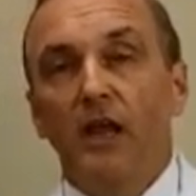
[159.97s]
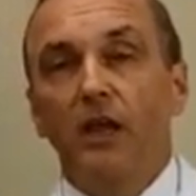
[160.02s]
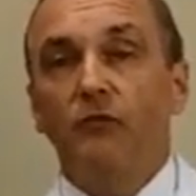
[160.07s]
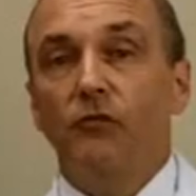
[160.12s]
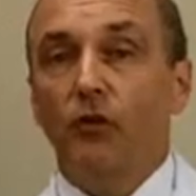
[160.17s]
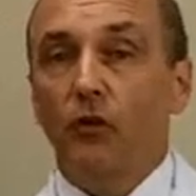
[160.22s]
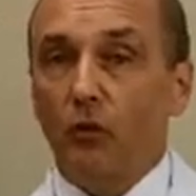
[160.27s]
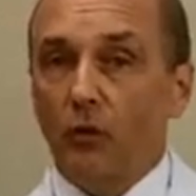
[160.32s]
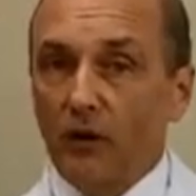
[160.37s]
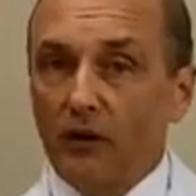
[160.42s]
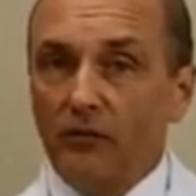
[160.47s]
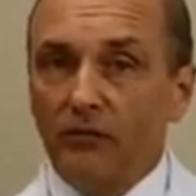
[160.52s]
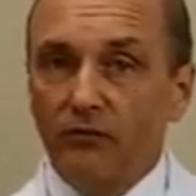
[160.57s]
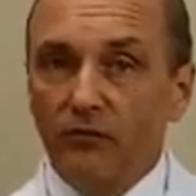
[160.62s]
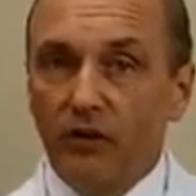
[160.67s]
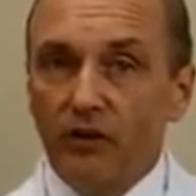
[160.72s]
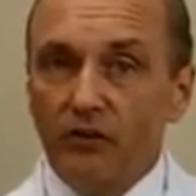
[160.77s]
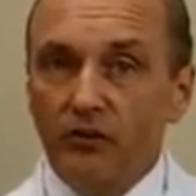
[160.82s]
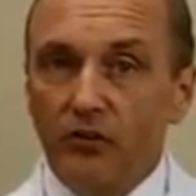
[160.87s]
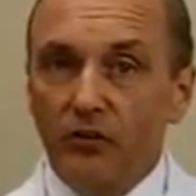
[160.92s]
If you correct the
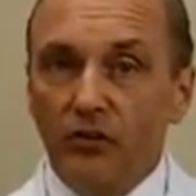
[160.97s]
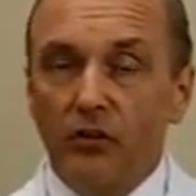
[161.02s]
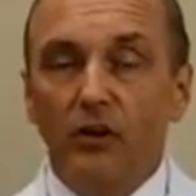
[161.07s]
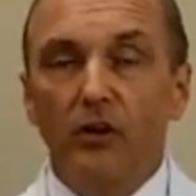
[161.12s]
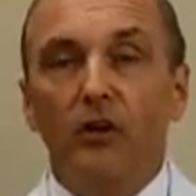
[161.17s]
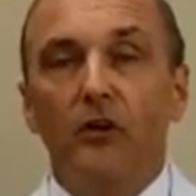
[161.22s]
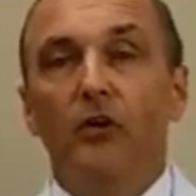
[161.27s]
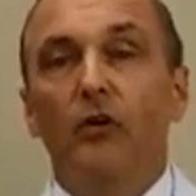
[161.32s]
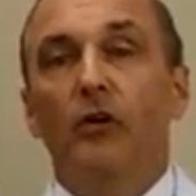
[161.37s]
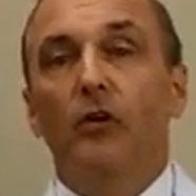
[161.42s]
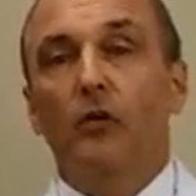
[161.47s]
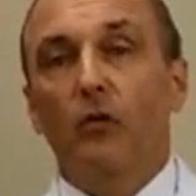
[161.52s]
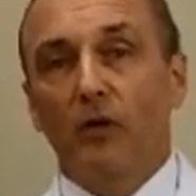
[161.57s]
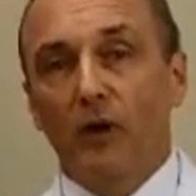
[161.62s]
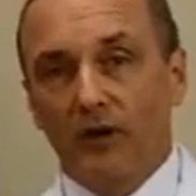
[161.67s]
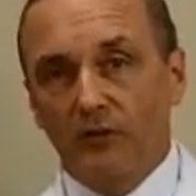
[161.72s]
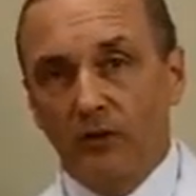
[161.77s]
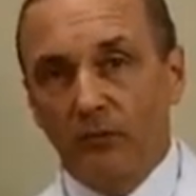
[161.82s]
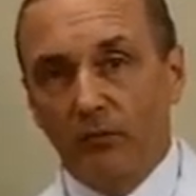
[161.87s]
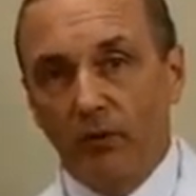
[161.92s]
function, you're going to
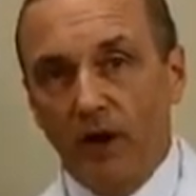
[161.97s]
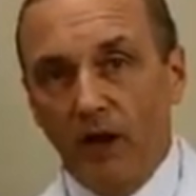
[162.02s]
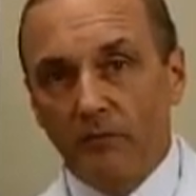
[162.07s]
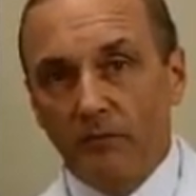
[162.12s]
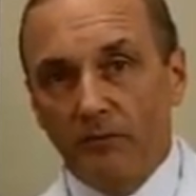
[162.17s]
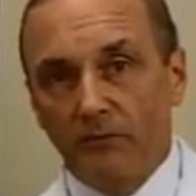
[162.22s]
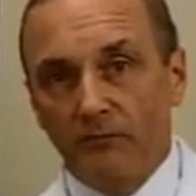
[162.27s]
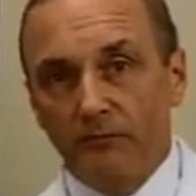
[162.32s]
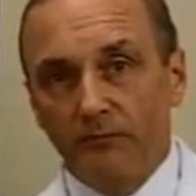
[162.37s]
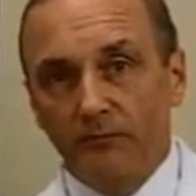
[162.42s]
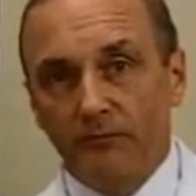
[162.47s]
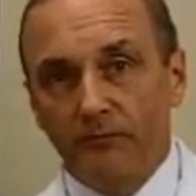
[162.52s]
correct the problem.